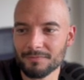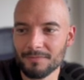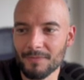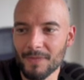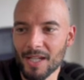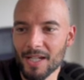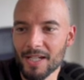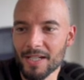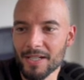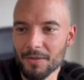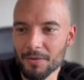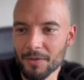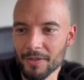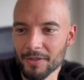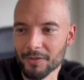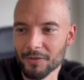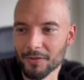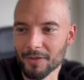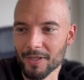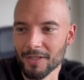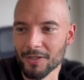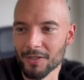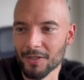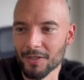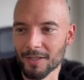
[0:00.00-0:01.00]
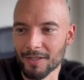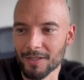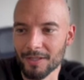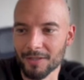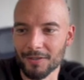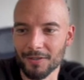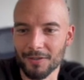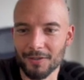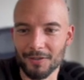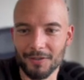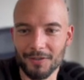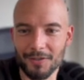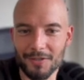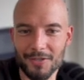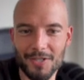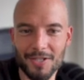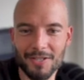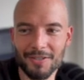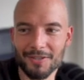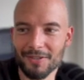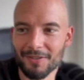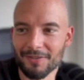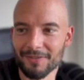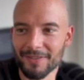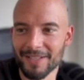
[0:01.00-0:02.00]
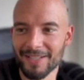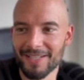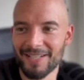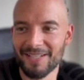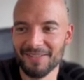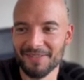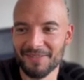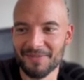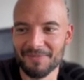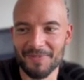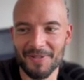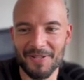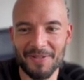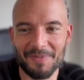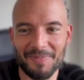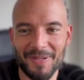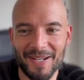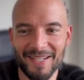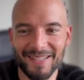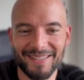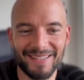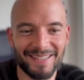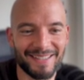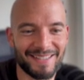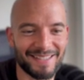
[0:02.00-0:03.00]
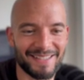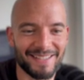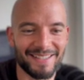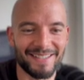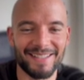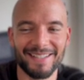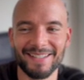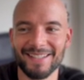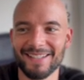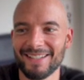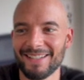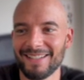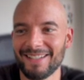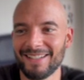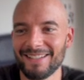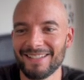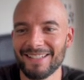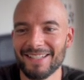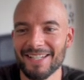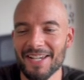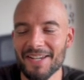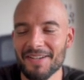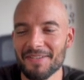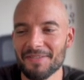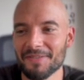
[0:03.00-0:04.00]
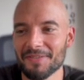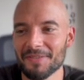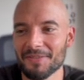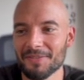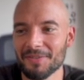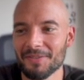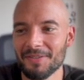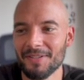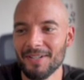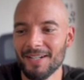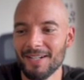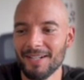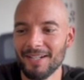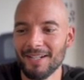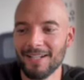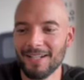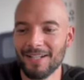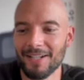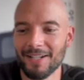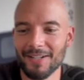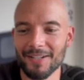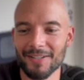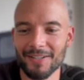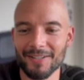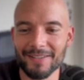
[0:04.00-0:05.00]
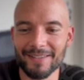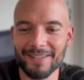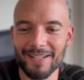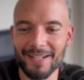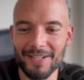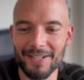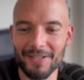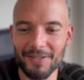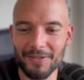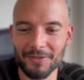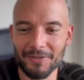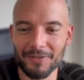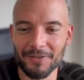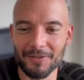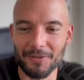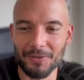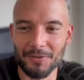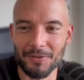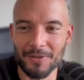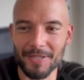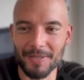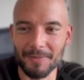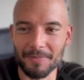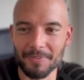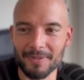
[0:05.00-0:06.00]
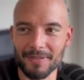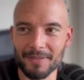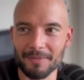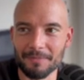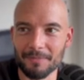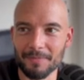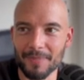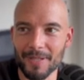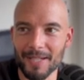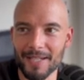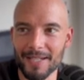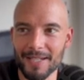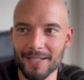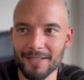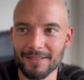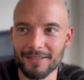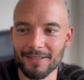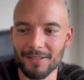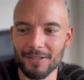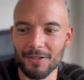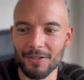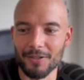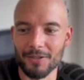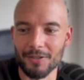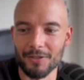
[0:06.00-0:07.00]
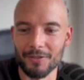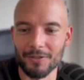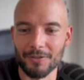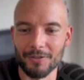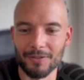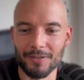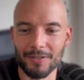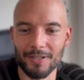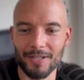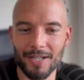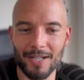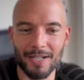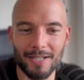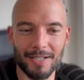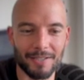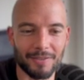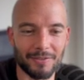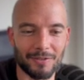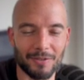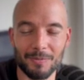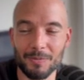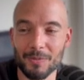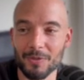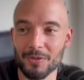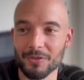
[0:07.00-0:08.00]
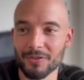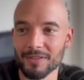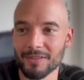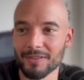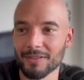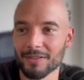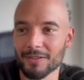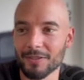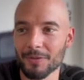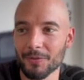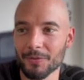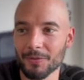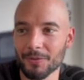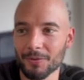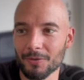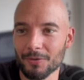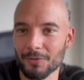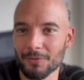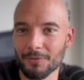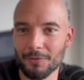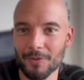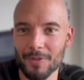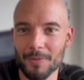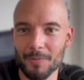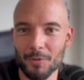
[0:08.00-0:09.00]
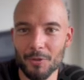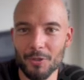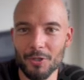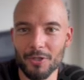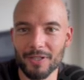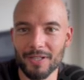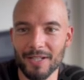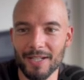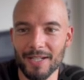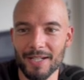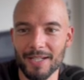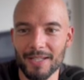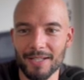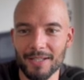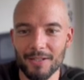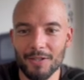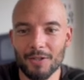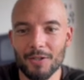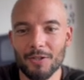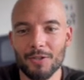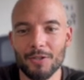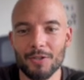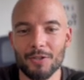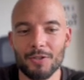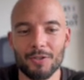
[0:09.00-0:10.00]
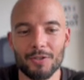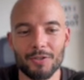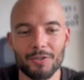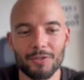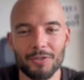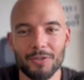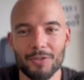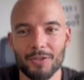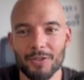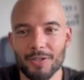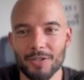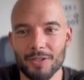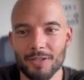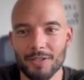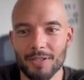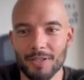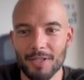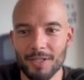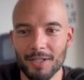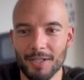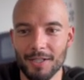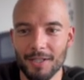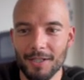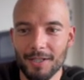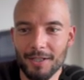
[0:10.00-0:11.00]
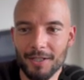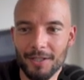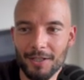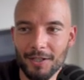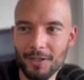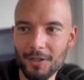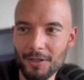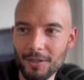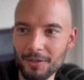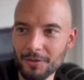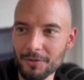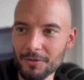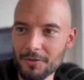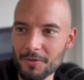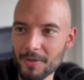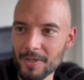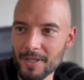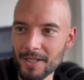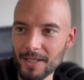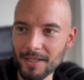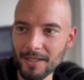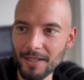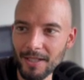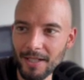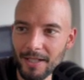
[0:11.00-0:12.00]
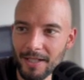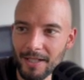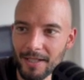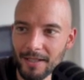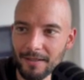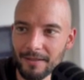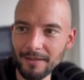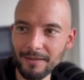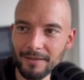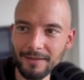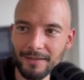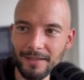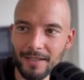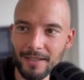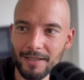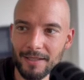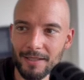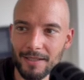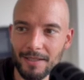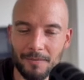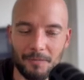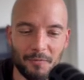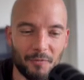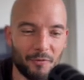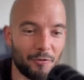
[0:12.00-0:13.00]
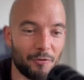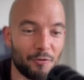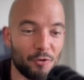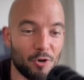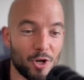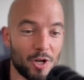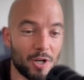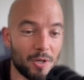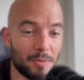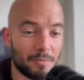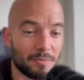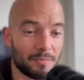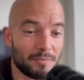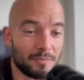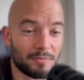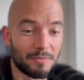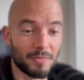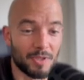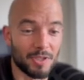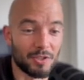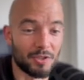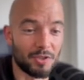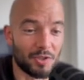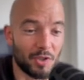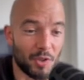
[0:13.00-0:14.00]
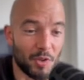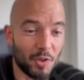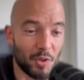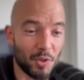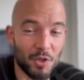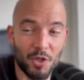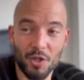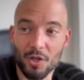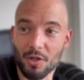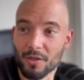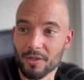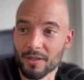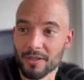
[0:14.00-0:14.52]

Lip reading: Anyways, you get the gist of this, but basically it gave you an entire script based on Alex Hormozy's Closer framework and all the training that I sent him from Google.